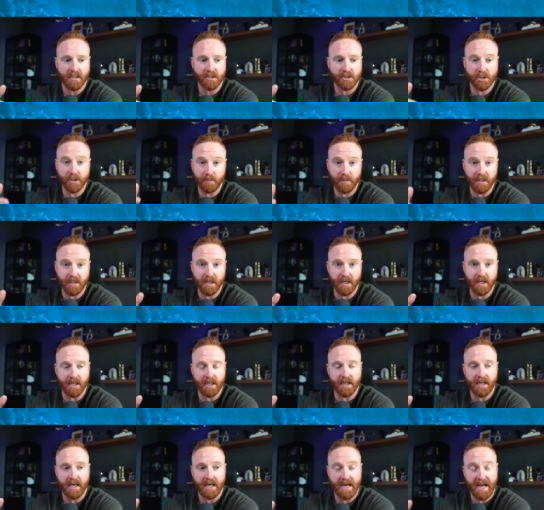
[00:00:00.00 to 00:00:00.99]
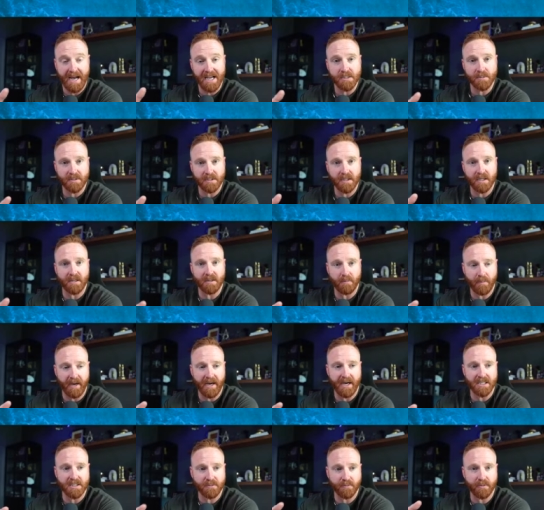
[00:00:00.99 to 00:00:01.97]
should be done and, and has been done in the
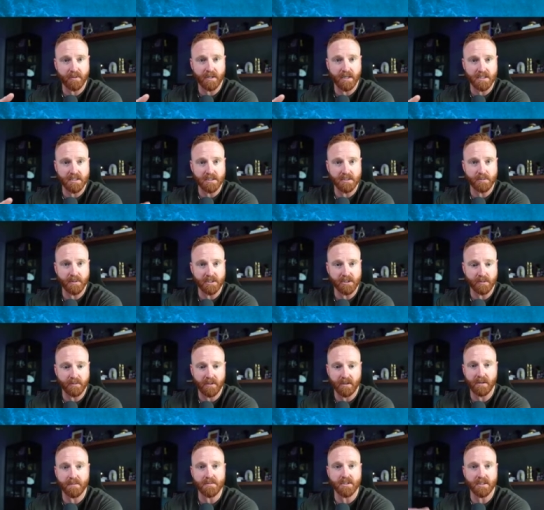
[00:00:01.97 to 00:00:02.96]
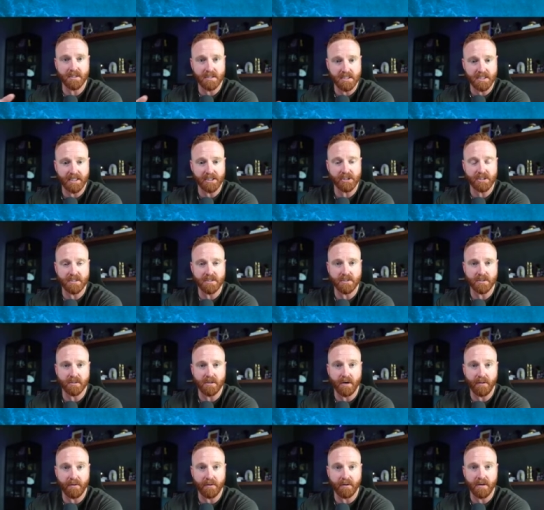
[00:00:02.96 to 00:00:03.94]
past for us, especially when it comes to concessions or
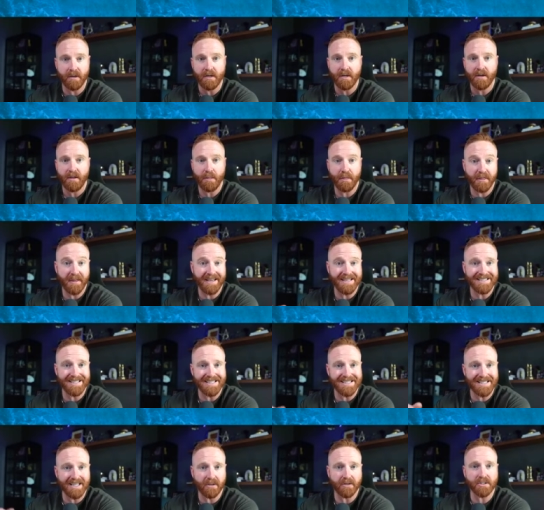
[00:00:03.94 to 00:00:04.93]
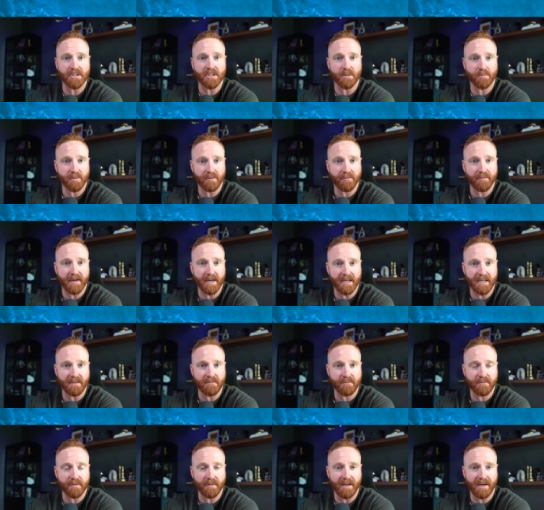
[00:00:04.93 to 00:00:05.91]
other things that sellers are
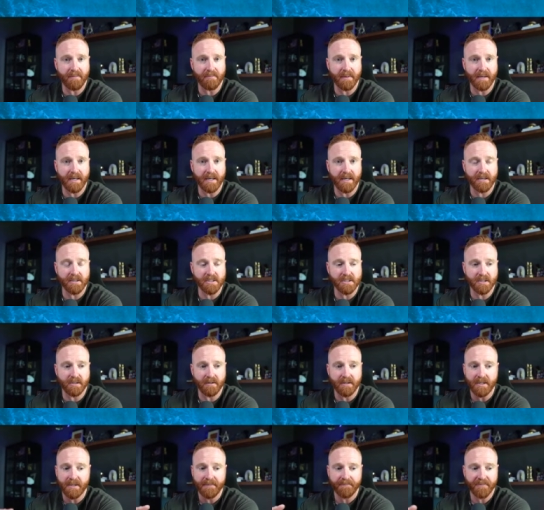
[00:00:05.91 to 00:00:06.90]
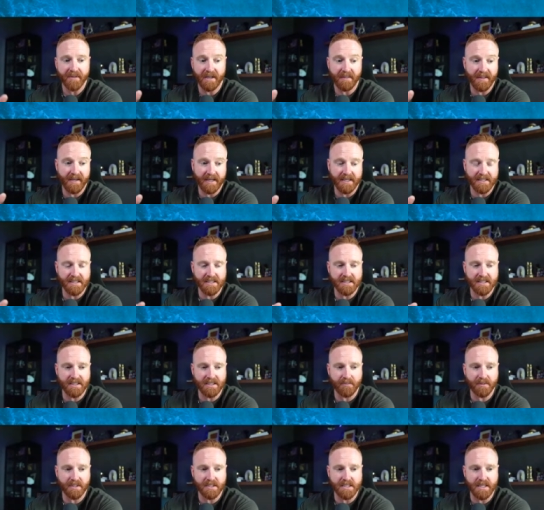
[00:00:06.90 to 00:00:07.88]
providing for that buyer. So I think it's as
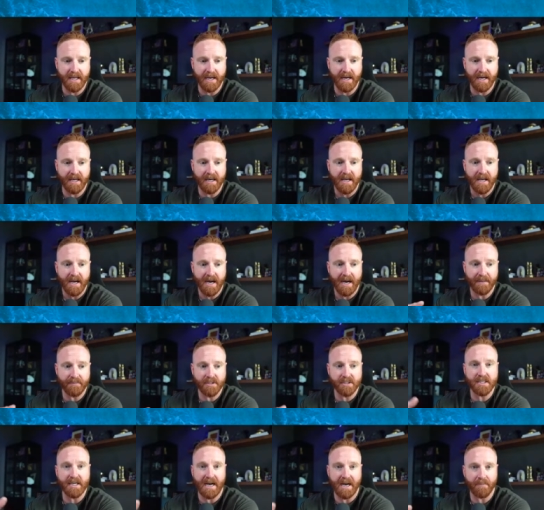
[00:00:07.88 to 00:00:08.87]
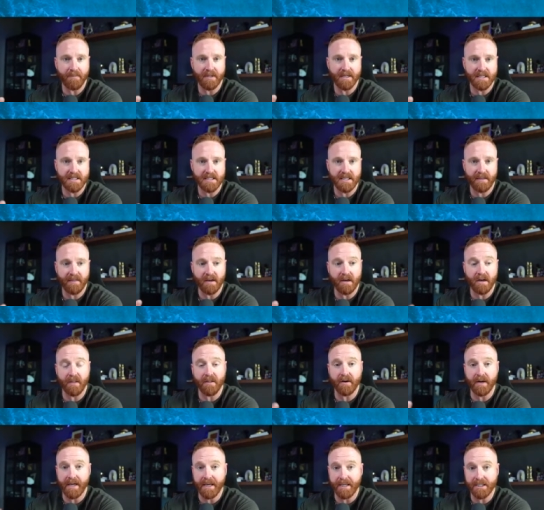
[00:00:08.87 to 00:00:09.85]
simple as that. I'm just happy to see that
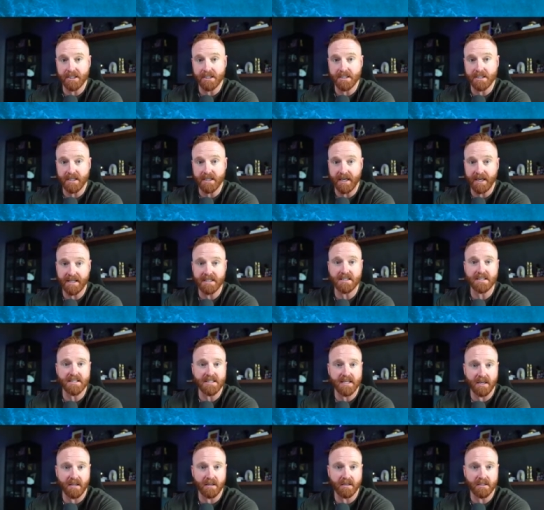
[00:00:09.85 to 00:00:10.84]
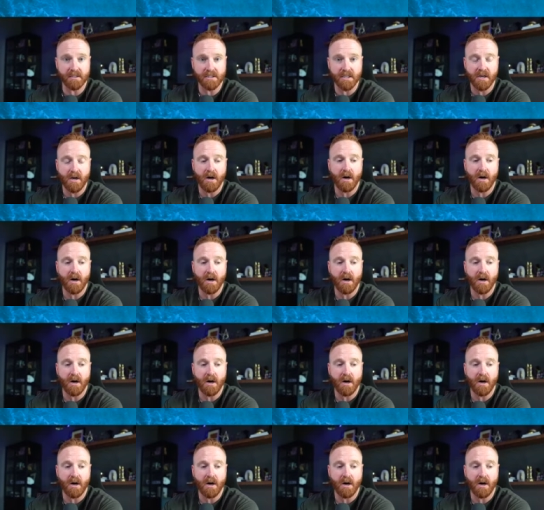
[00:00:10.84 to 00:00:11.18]
other agents and sellers